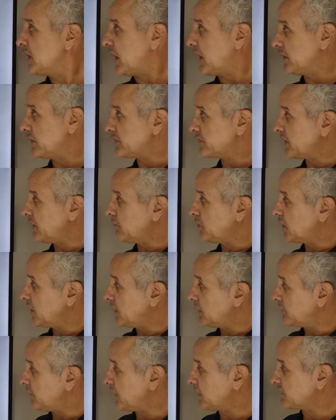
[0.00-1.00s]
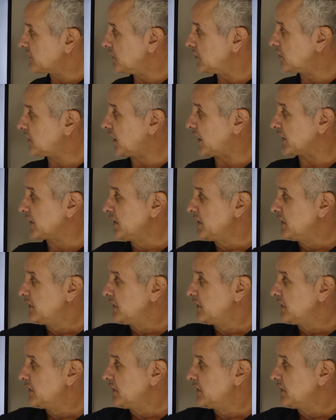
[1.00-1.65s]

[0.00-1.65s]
and see what things look like.